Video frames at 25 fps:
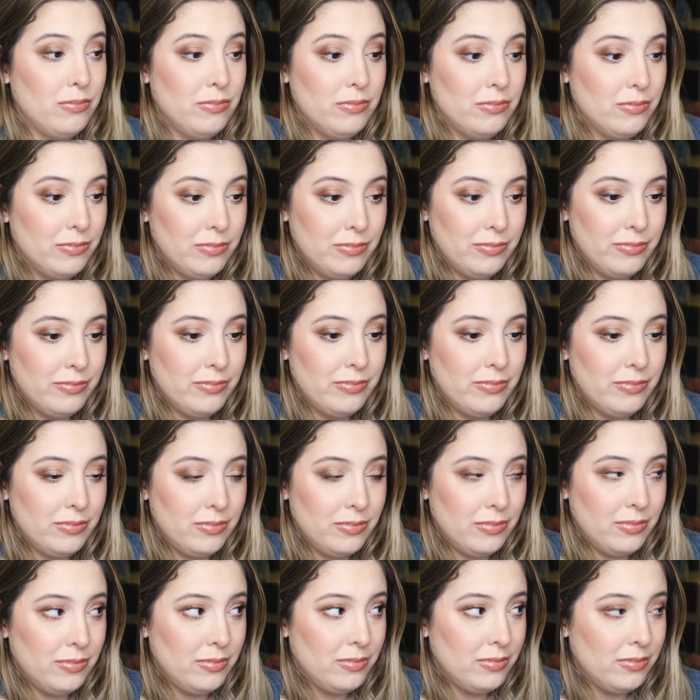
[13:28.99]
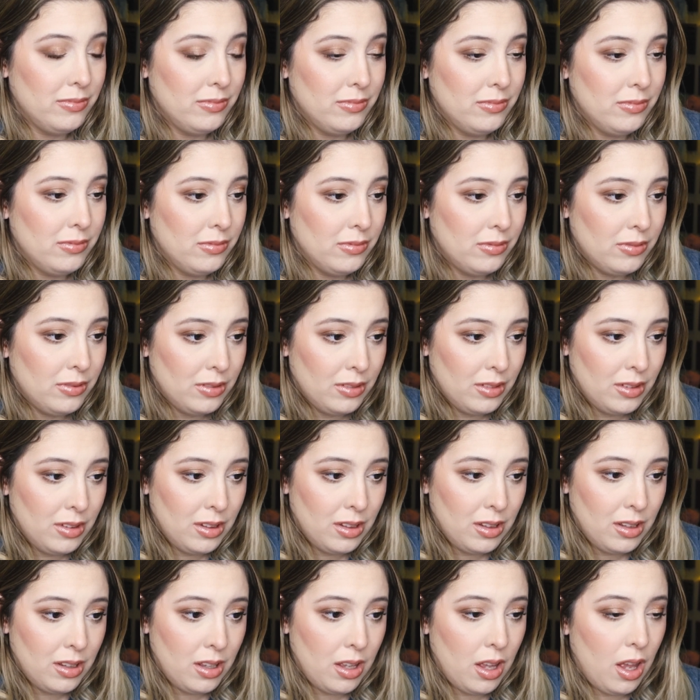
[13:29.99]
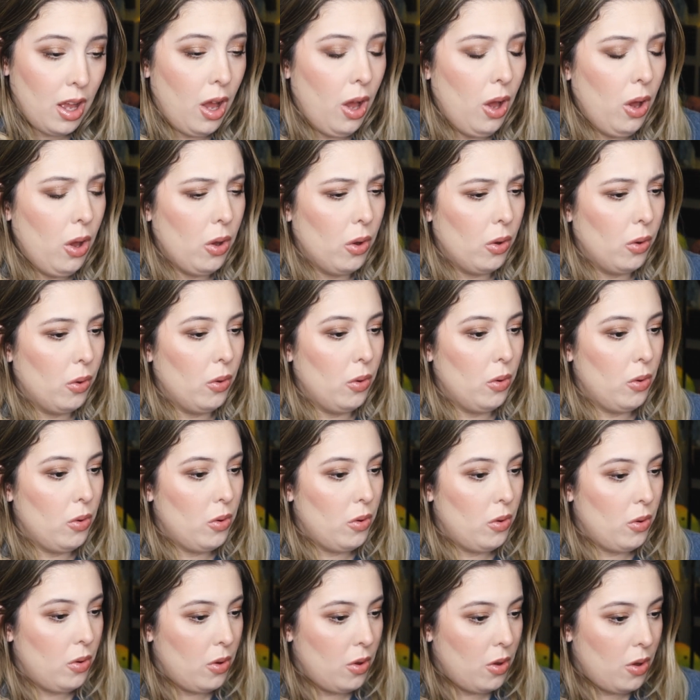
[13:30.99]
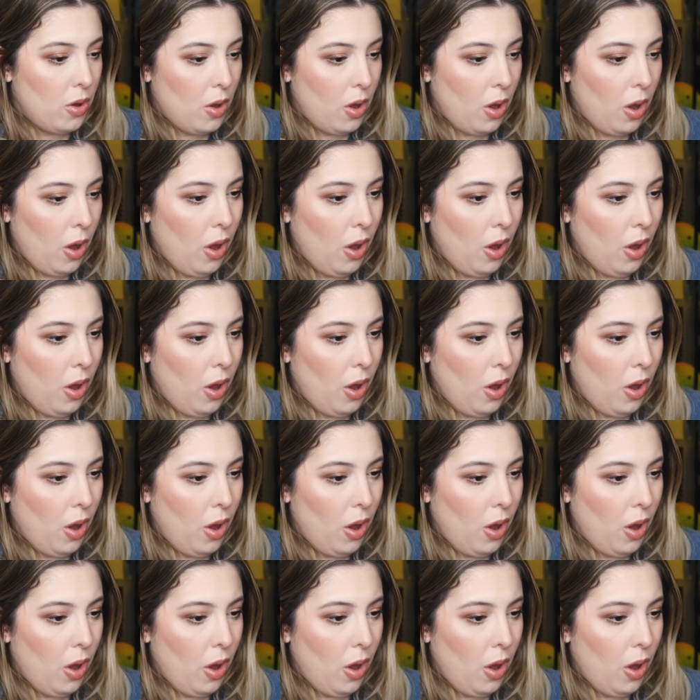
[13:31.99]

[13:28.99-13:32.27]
dreaming of white.